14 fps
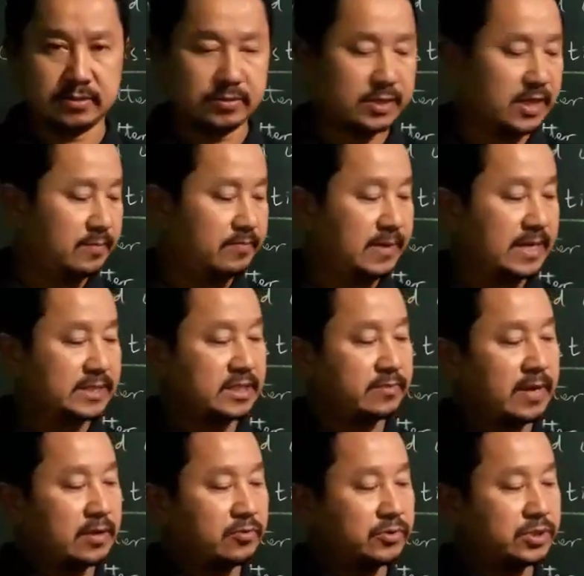Okay, plastic
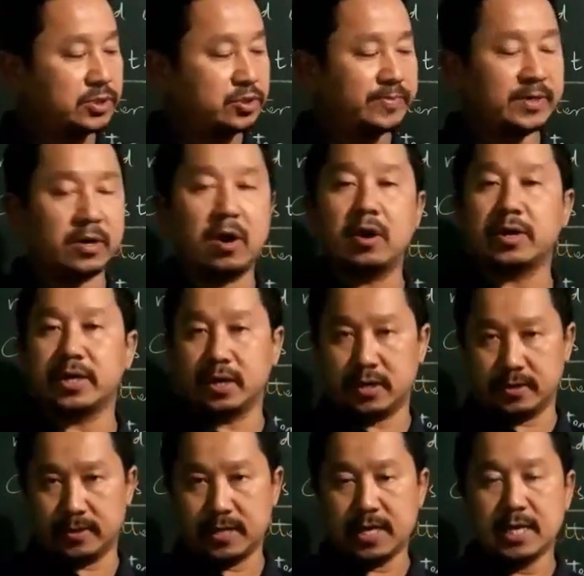bag is to be hung here.